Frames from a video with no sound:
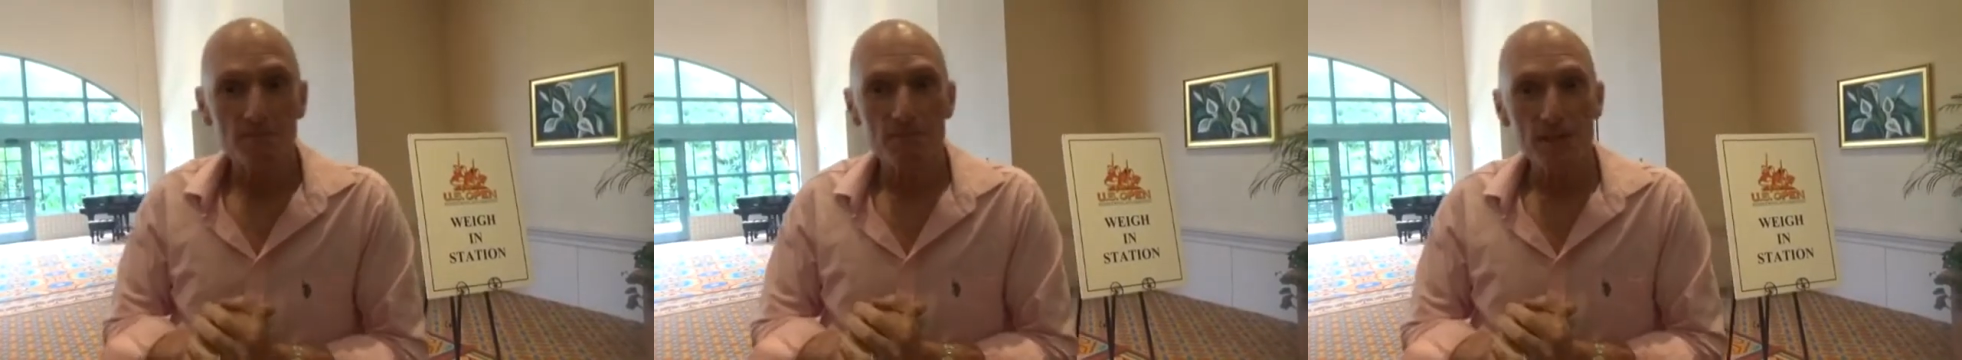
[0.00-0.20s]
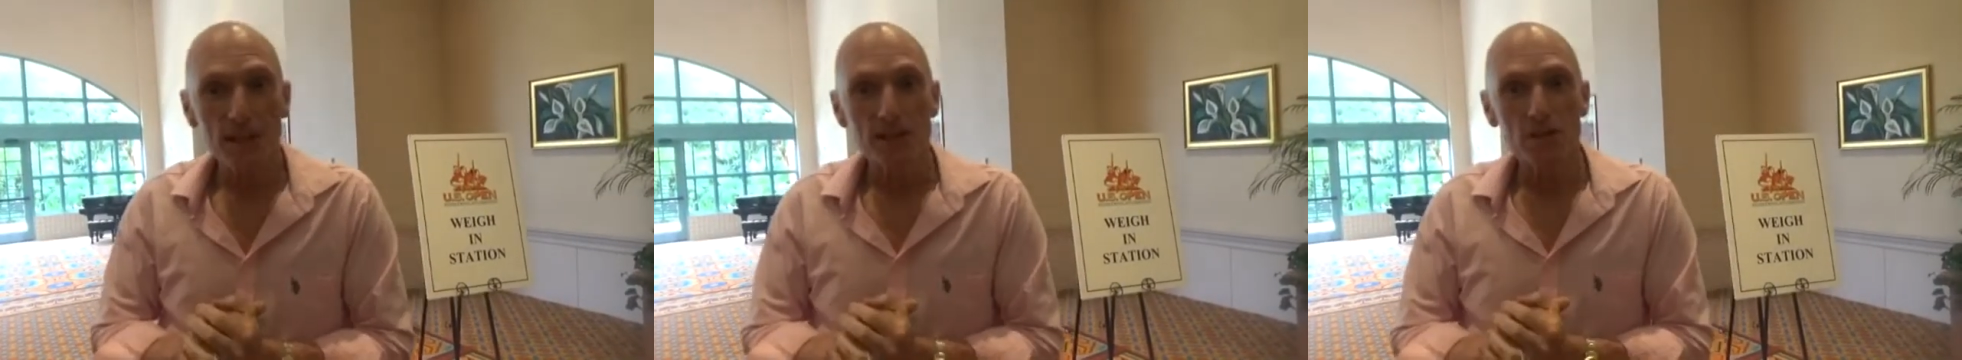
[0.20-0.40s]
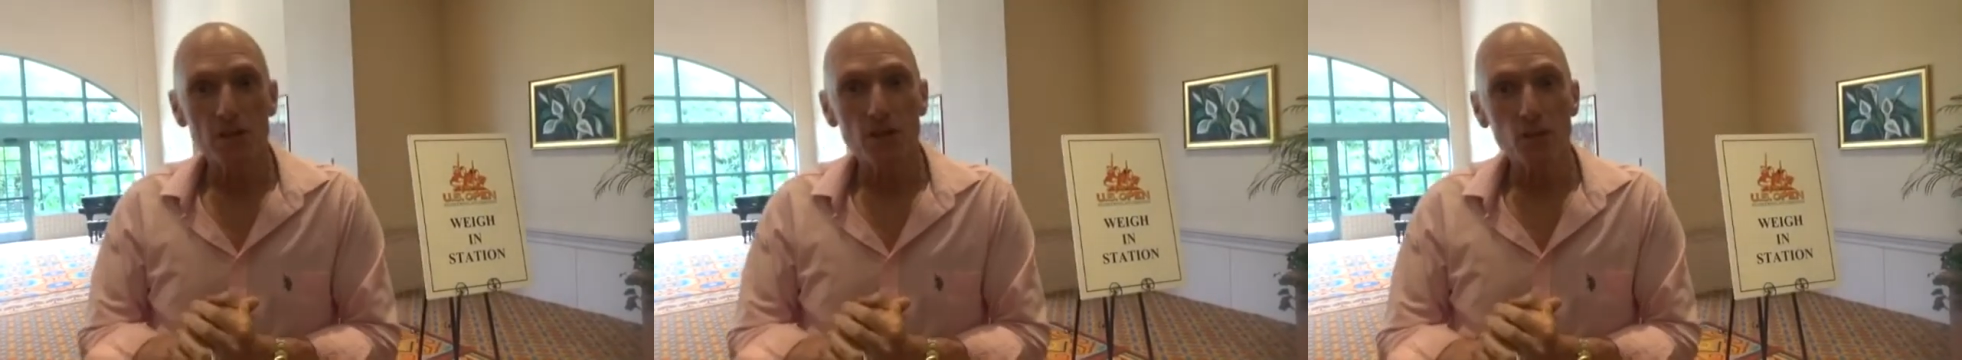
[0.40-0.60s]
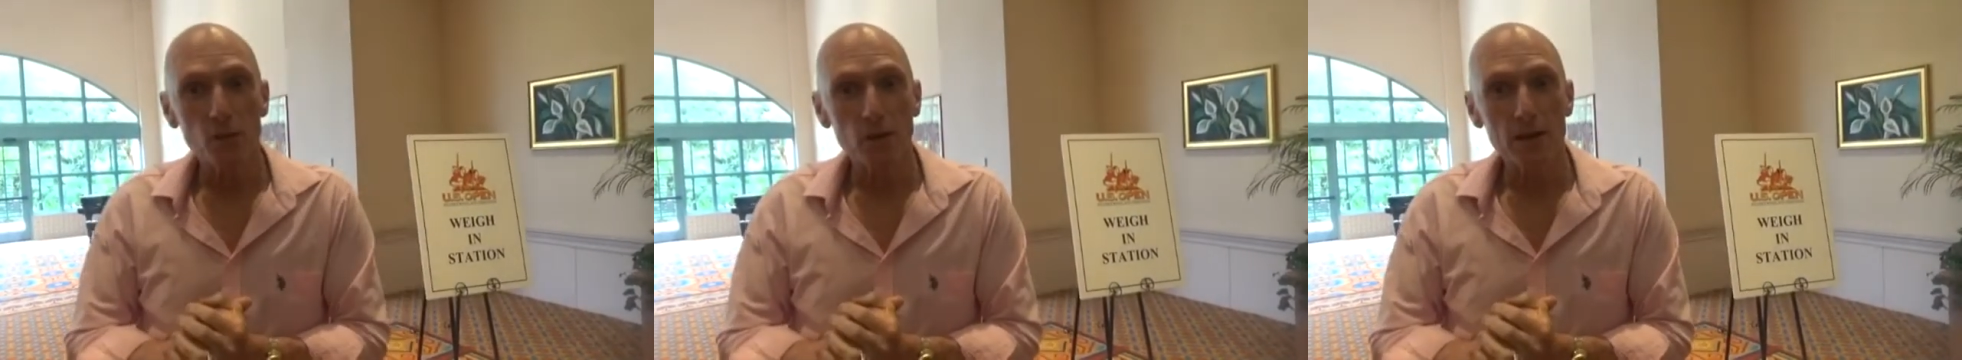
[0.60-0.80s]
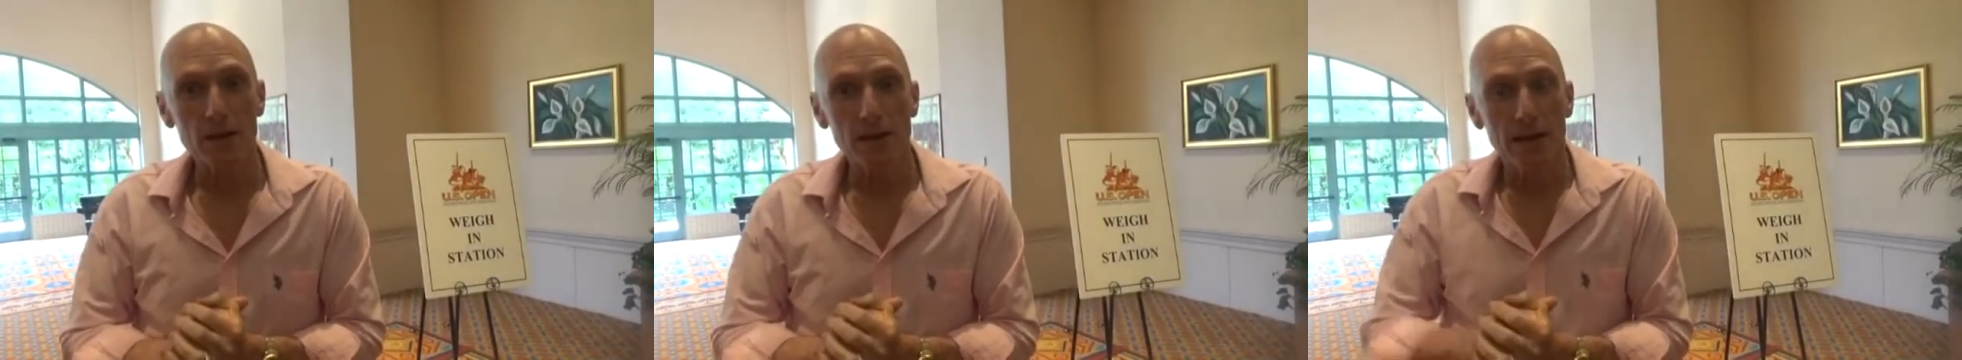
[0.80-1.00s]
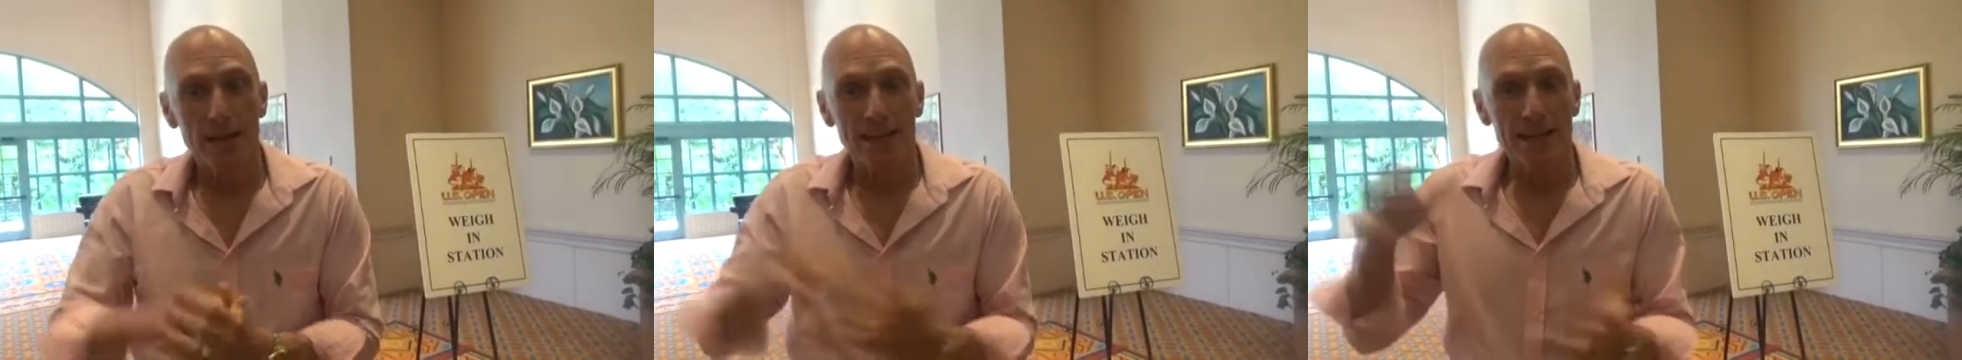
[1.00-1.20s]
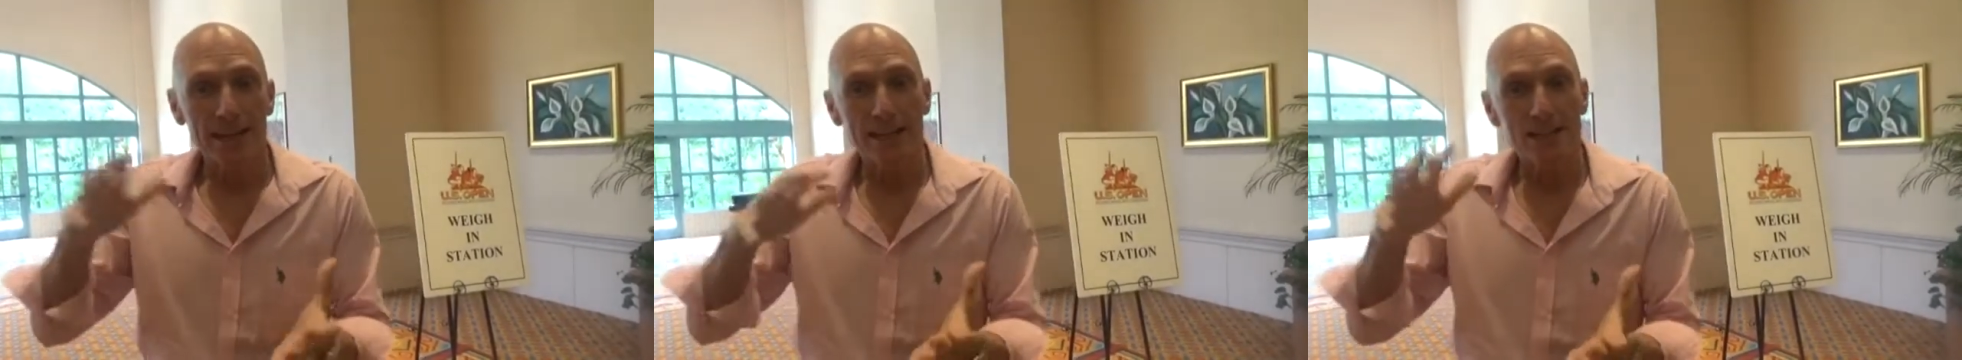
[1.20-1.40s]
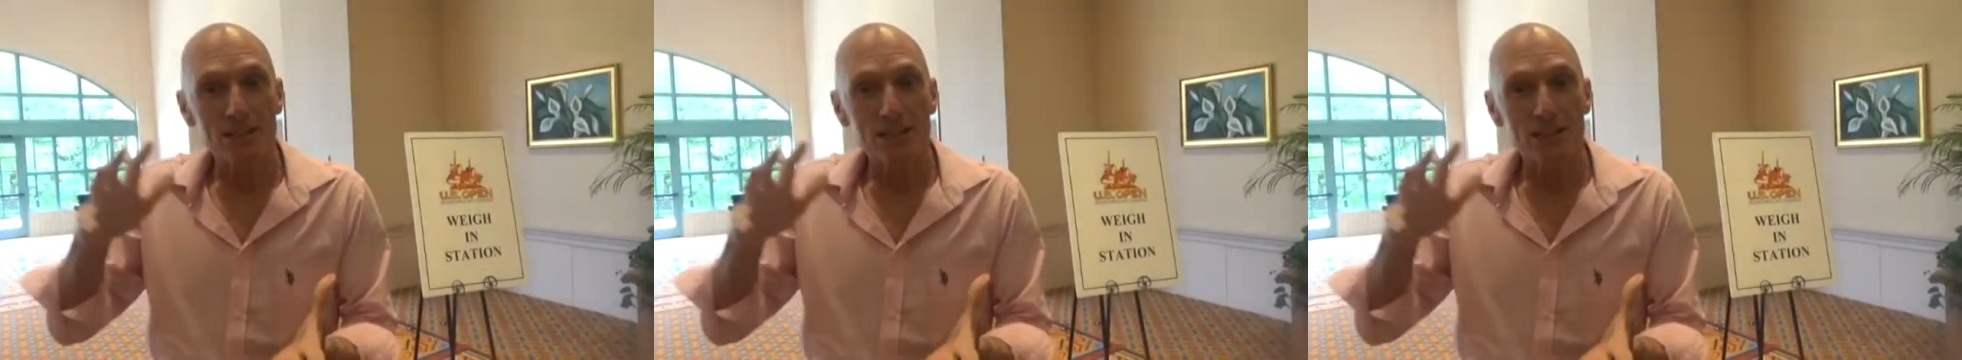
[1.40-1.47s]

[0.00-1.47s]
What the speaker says: Yeah, so if you want to get